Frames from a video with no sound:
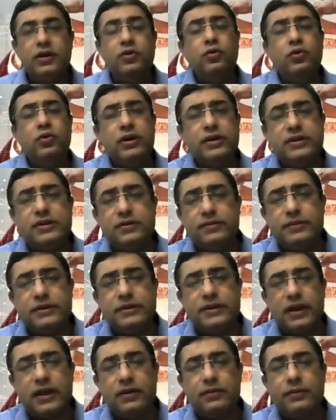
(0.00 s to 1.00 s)
the new
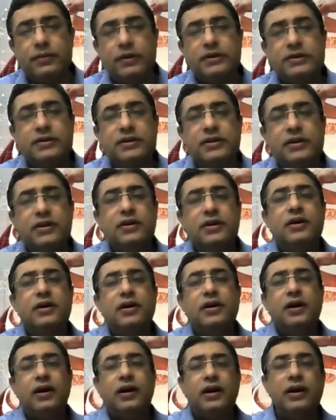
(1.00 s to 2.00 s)
customer segments
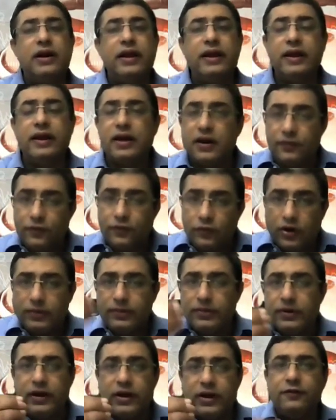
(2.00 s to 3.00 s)
are like
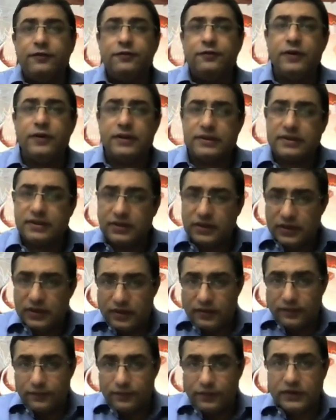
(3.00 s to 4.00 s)
affordability first,
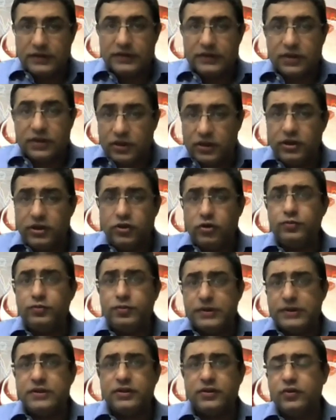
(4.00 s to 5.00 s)
which is
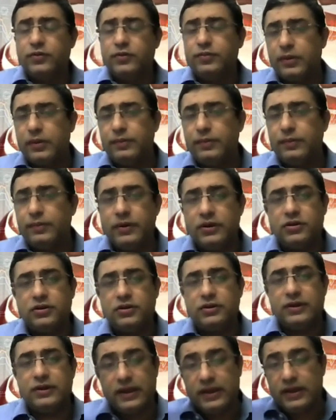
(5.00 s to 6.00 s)
32% of the
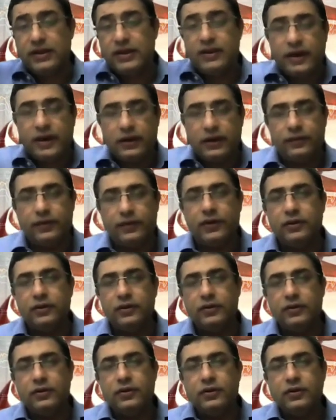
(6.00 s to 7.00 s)
population thinking that way.
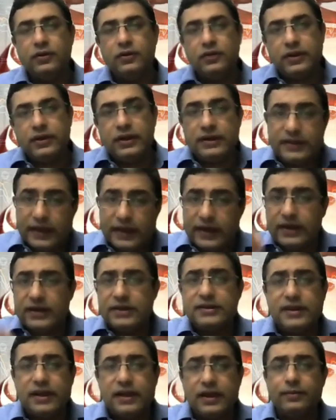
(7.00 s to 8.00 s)
The
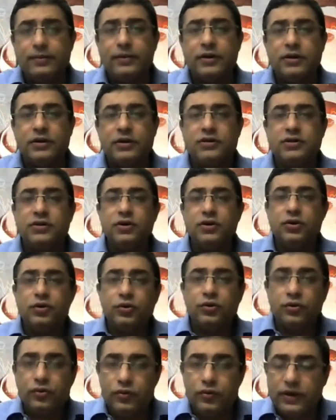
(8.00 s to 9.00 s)
second segment
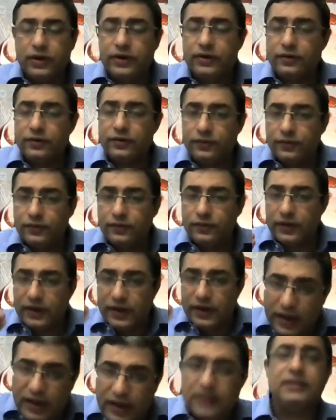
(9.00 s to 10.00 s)
where
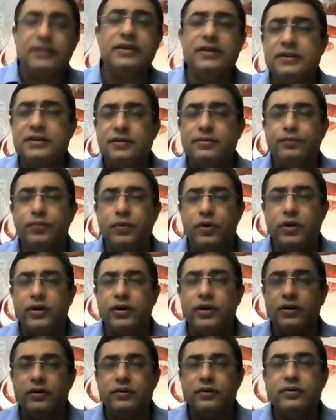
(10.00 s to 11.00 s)
health is
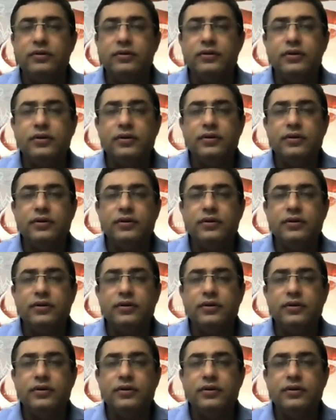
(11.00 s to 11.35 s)
important,